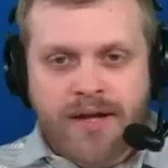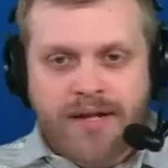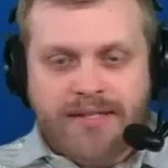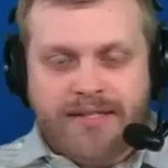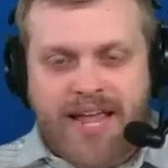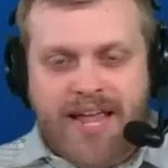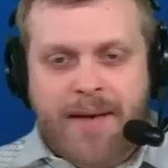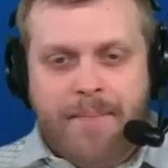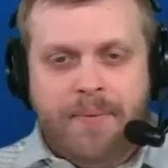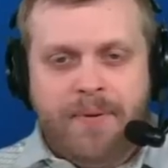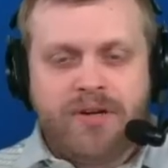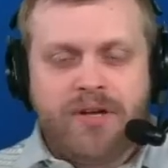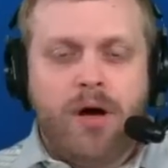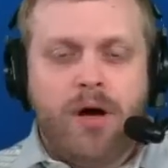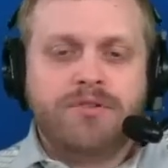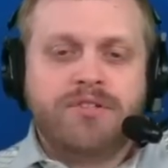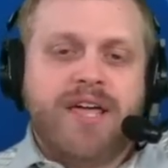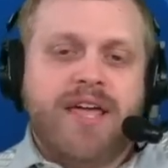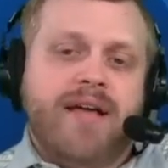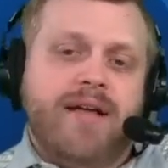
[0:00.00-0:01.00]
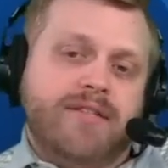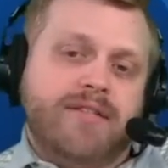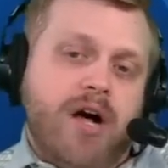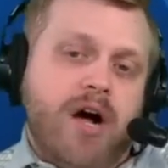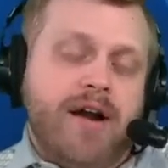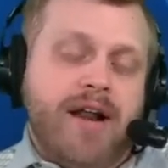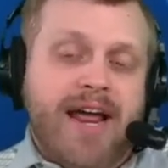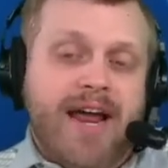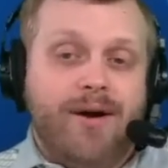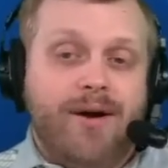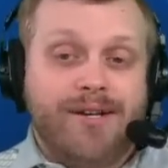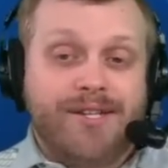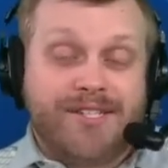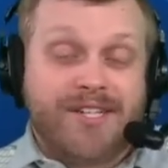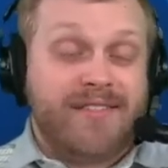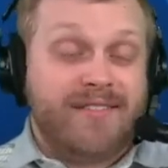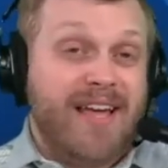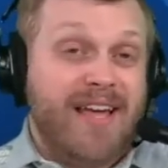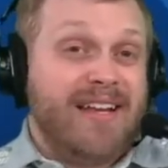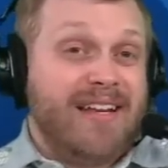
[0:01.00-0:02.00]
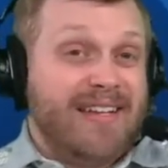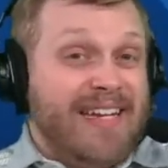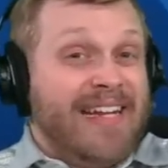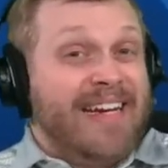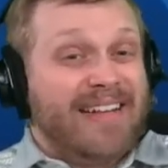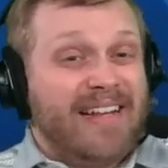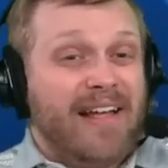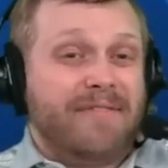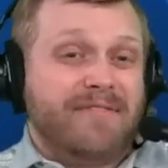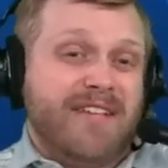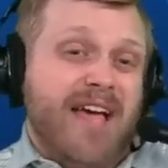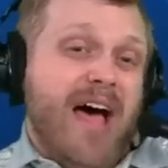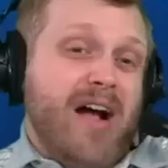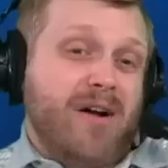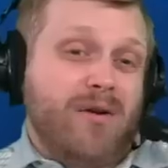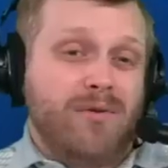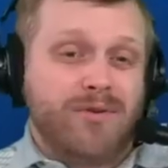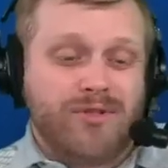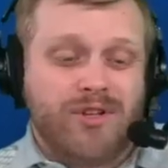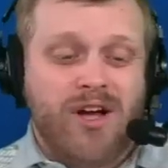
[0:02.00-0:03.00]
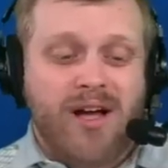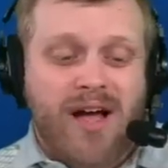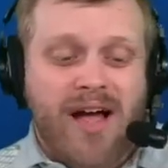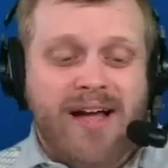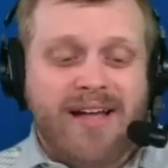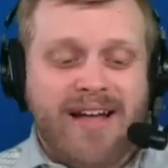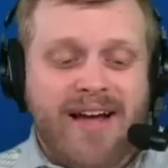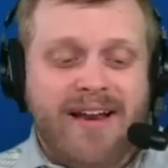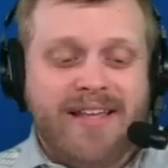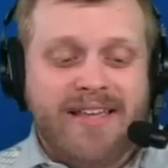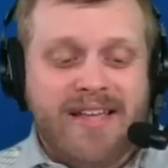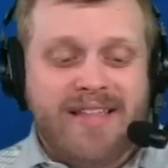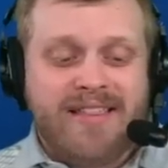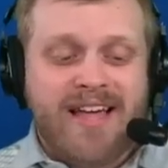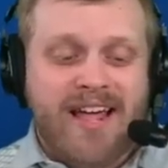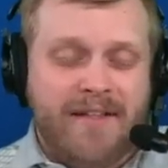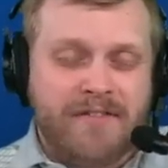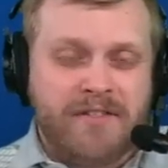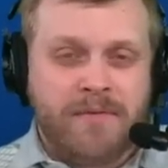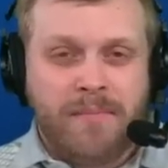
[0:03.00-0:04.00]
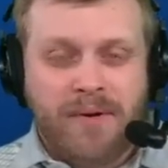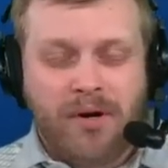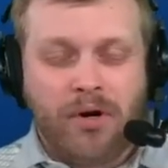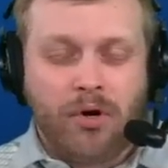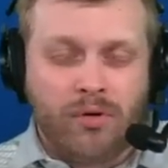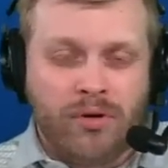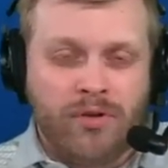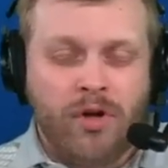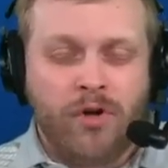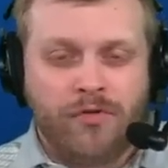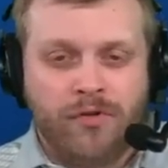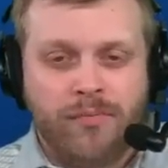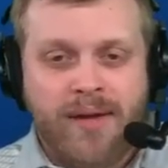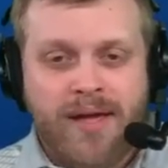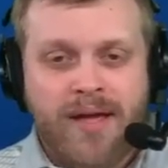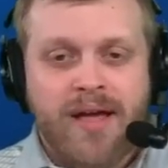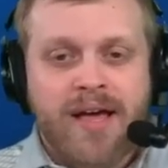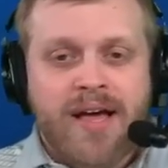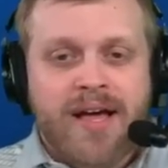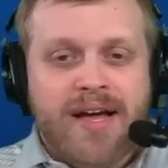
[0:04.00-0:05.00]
Tampa goes Anton Harrison. They need a left tackle, so I kind of get that. It's a bit early, though, for me.